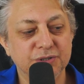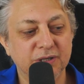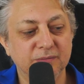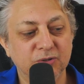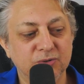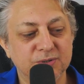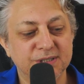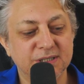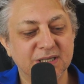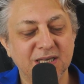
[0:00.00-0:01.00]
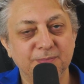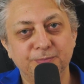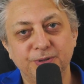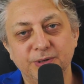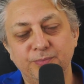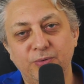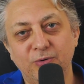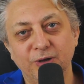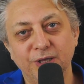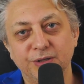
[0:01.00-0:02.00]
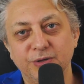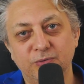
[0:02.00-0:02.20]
them to skip the point